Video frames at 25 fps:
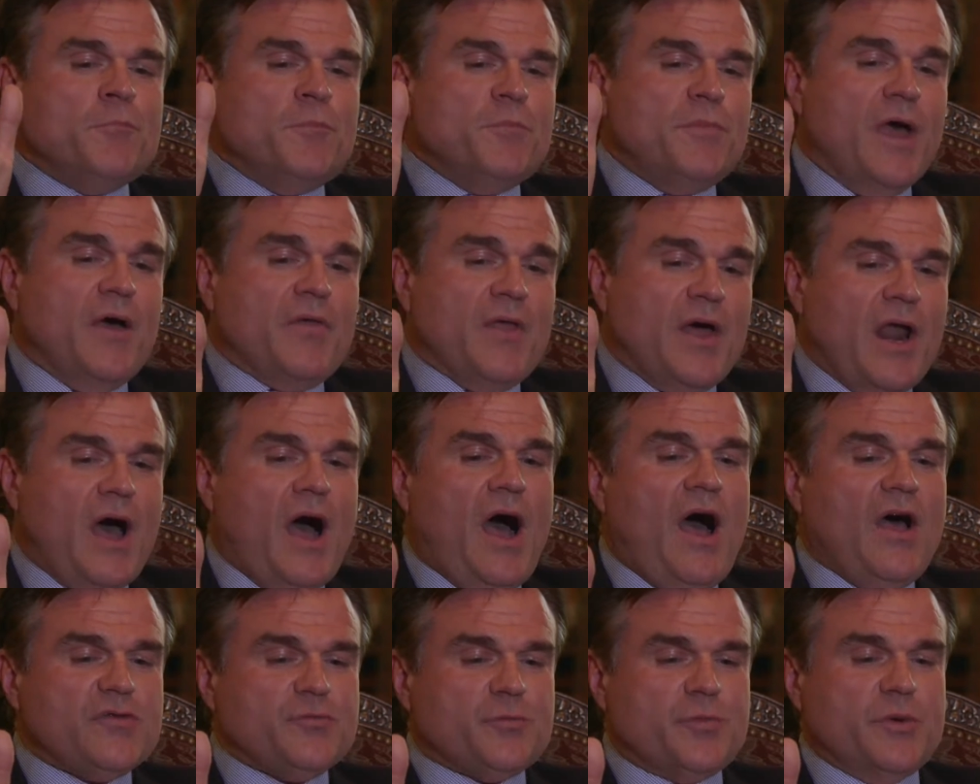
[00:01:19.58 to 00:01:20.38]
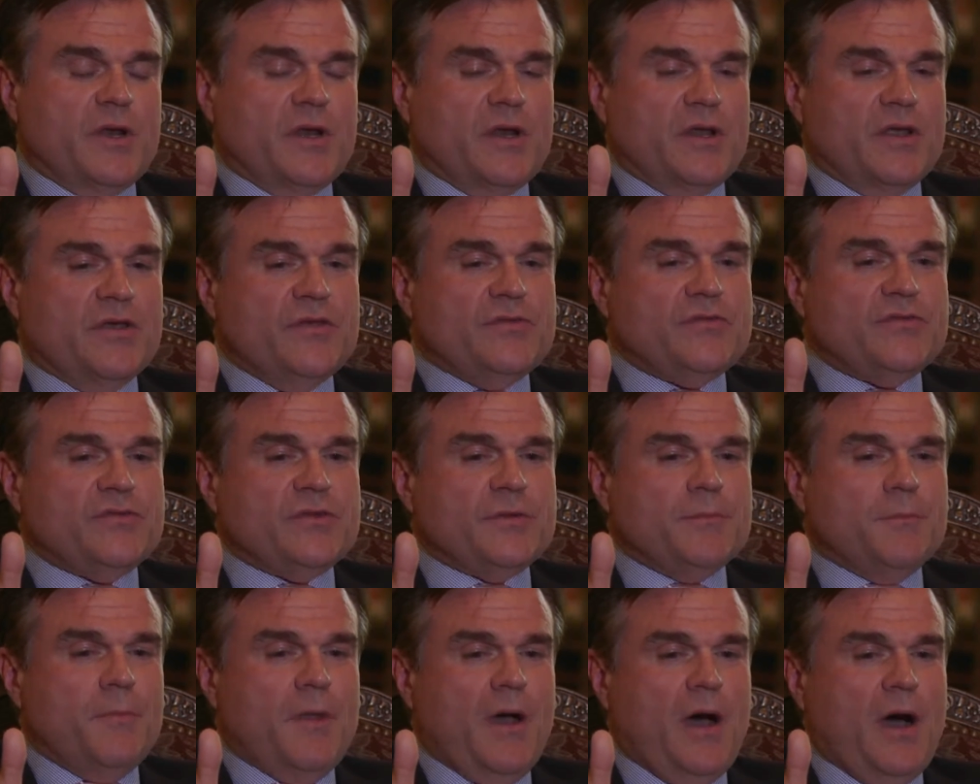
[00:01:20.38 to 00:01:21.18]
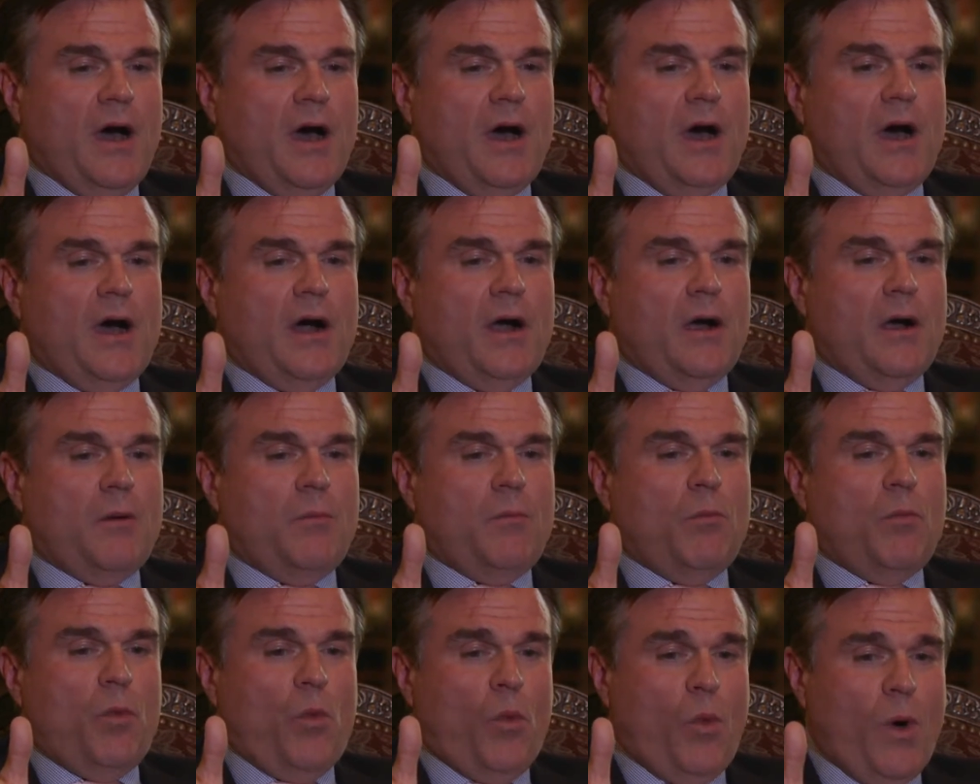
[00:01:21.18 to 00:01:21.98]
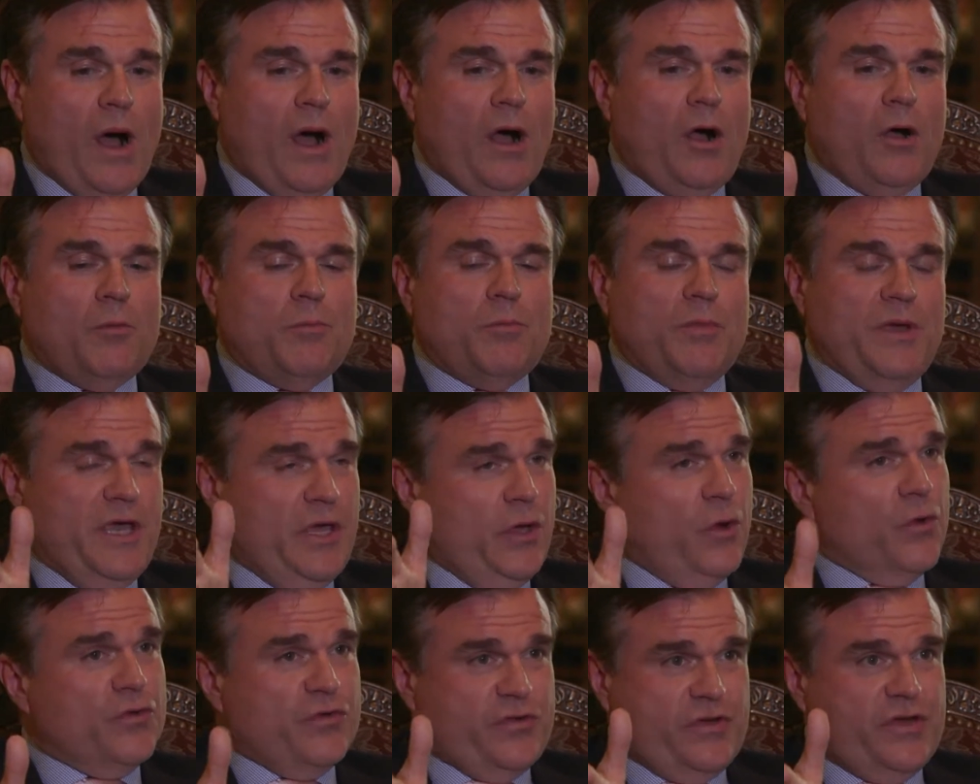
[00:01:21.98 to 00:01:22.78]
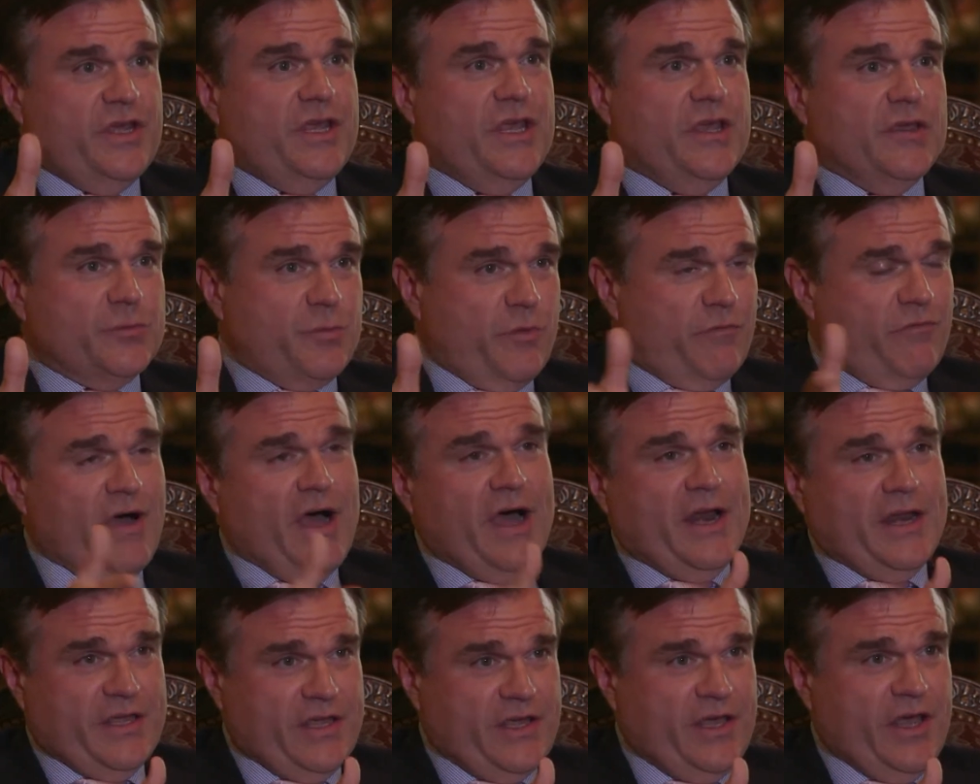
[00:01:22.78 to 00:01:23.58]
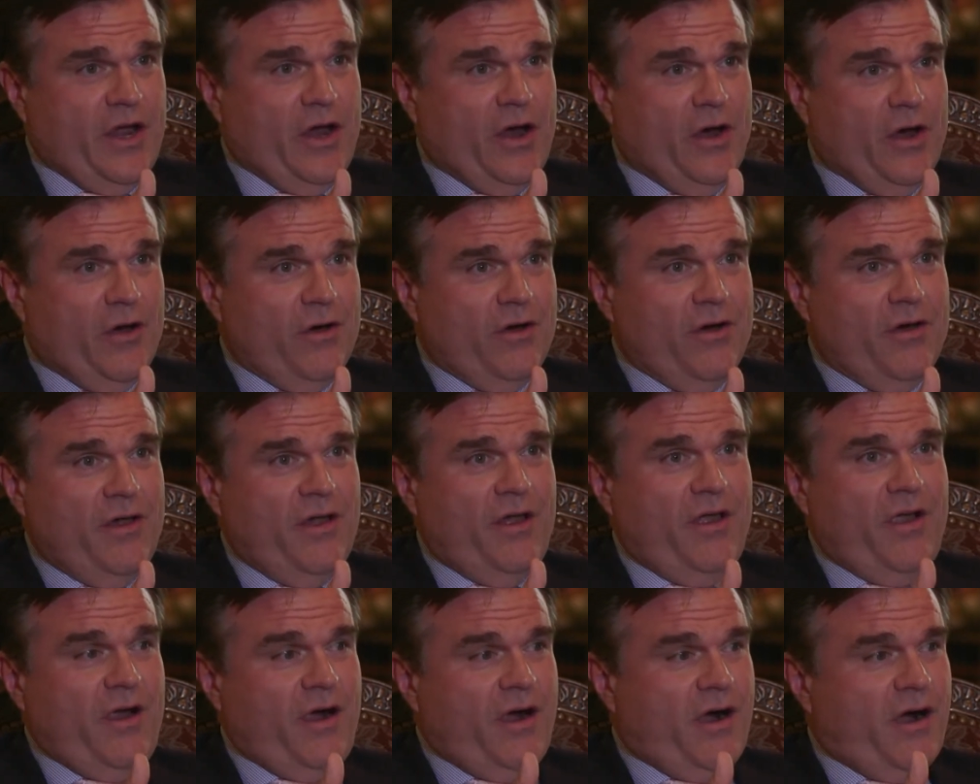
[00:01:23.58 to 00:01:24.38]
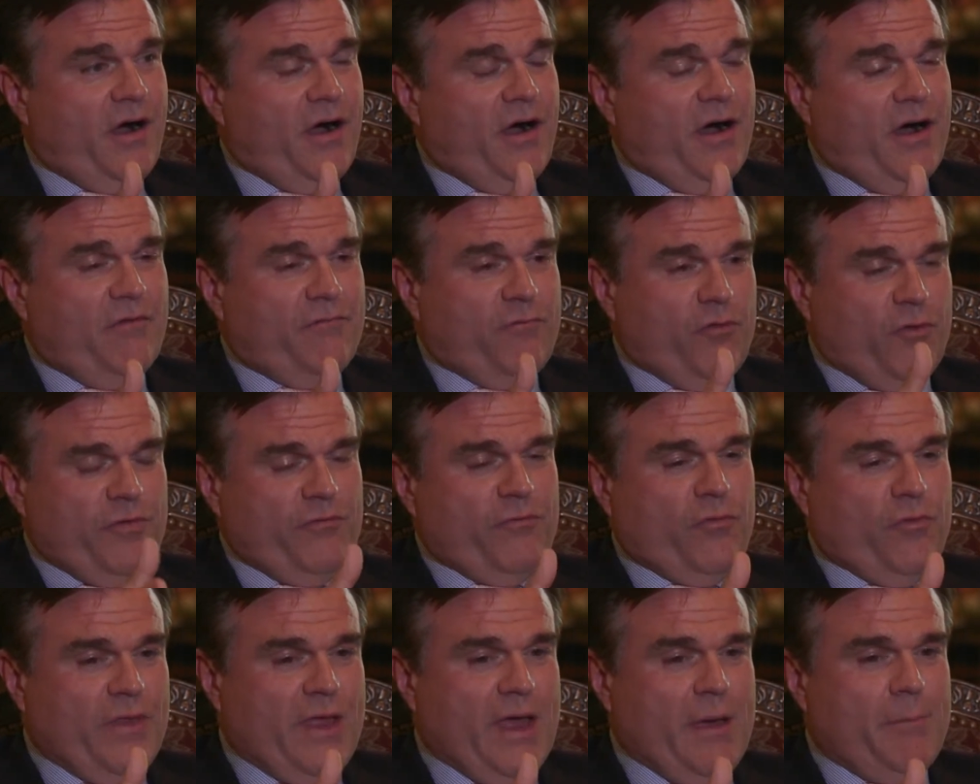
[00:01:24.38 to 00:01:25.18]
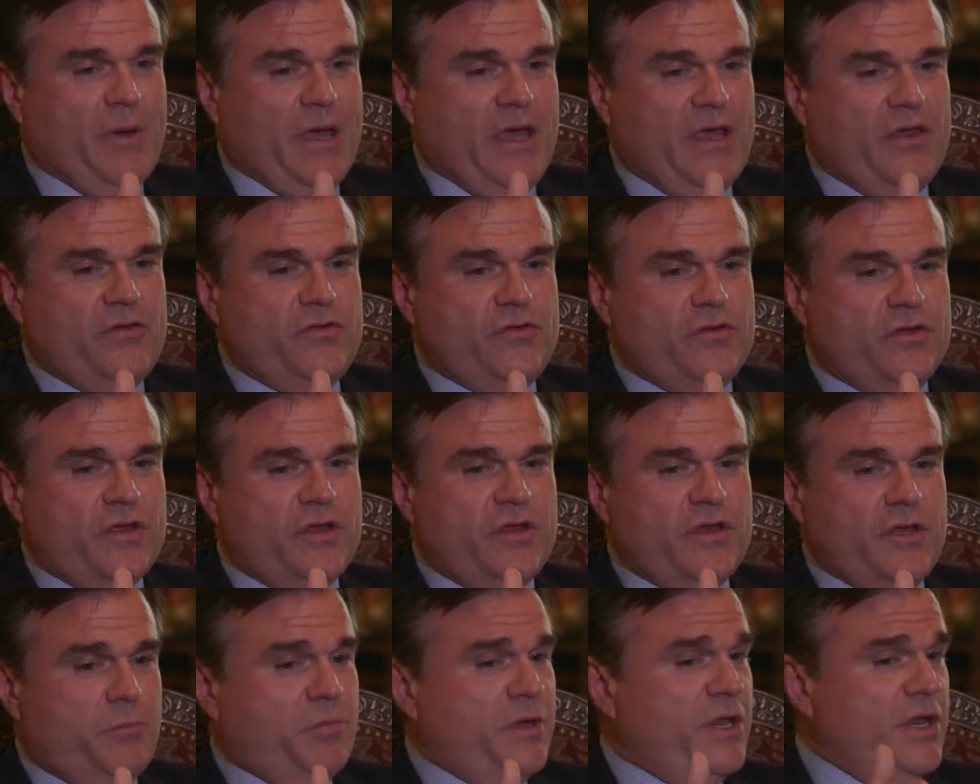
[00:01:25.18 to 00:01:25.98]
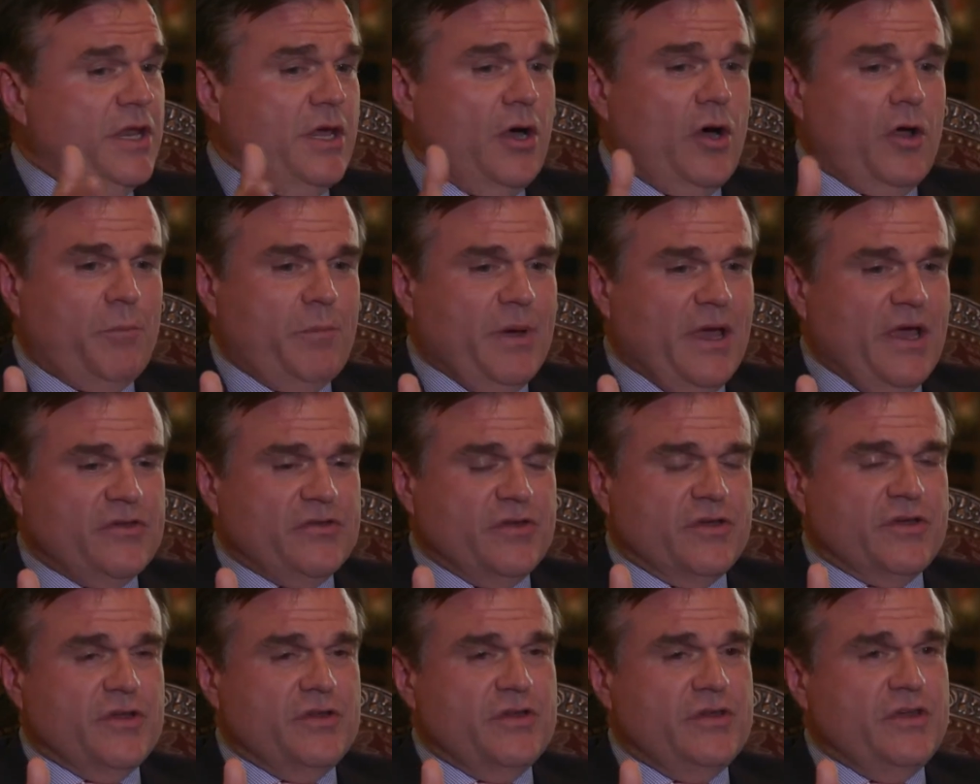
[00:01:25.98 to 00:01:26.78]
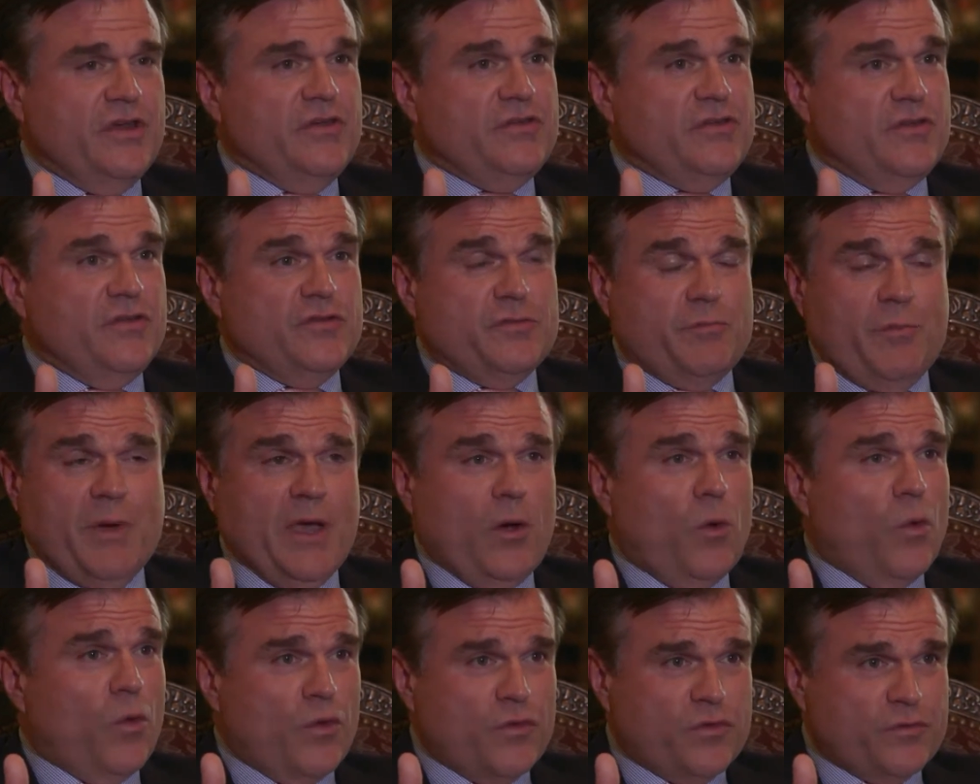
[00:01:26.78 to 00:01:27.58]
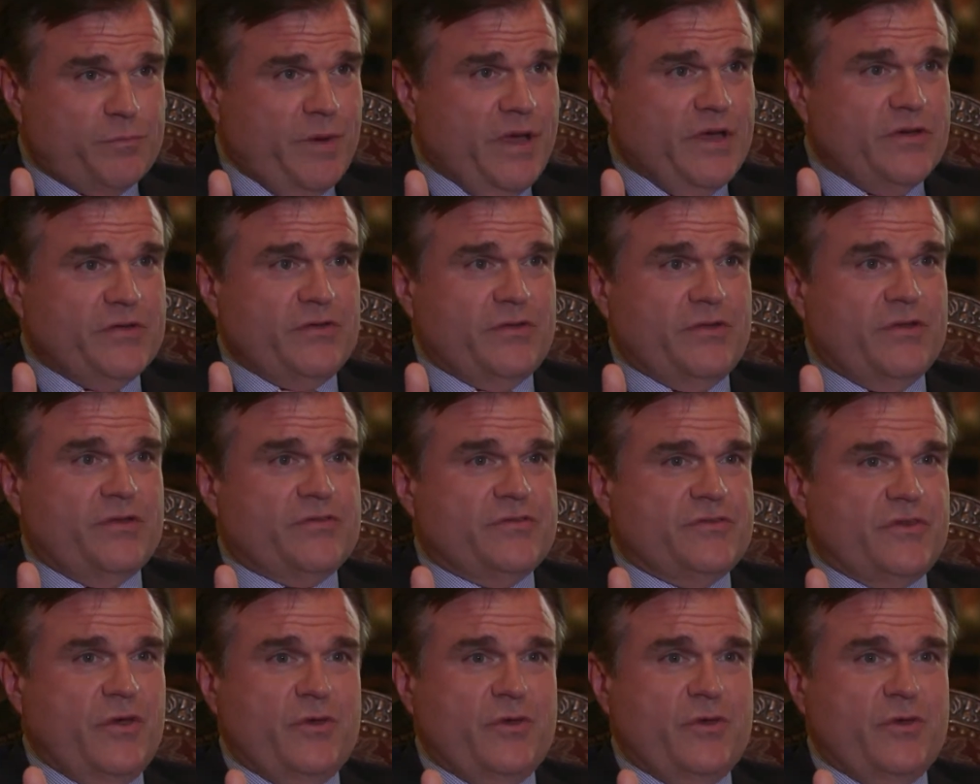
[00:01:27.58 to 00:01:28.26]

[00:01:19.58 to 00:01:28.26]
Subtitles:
Now that hospitalist, while he or she is providing care for that patient, depending on patient conditions, may order specialists.